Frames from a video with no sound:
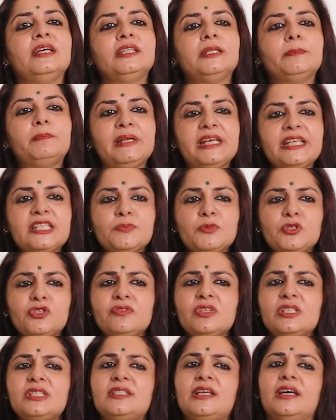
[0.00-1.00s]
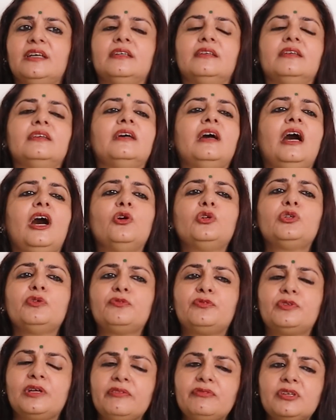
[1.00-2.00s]
The placement of the Sun, out
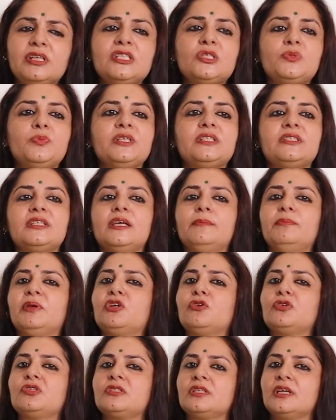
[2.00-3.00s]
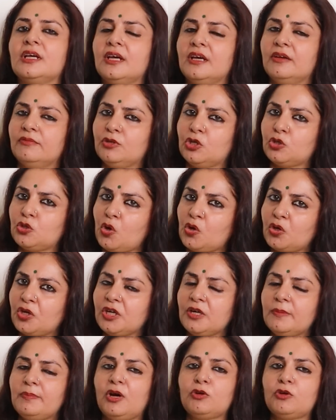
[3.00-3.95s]
of reverence we say, because we are talking